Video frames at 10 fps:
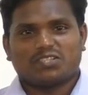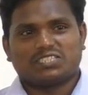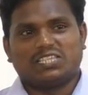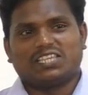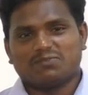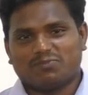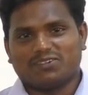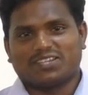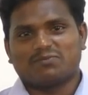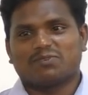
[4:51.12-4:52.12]
it's keep
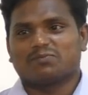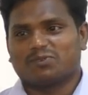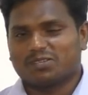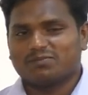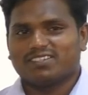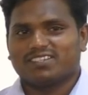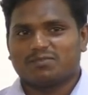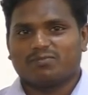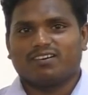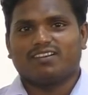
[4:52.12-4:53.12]
keeping putting me
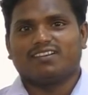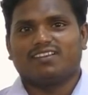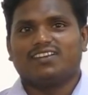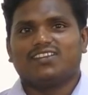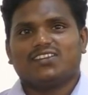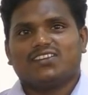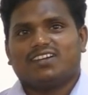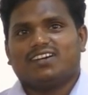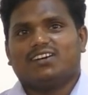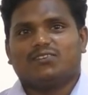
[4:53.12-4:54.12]
keep on
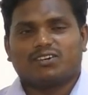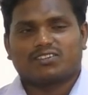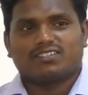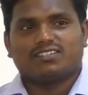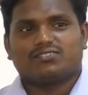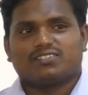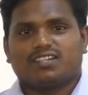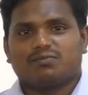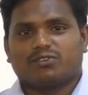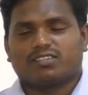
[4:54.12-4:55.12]
uh, work uh, to
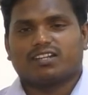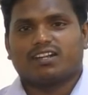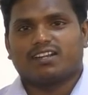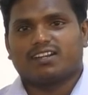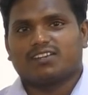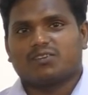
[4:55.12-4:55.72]
get more than 100.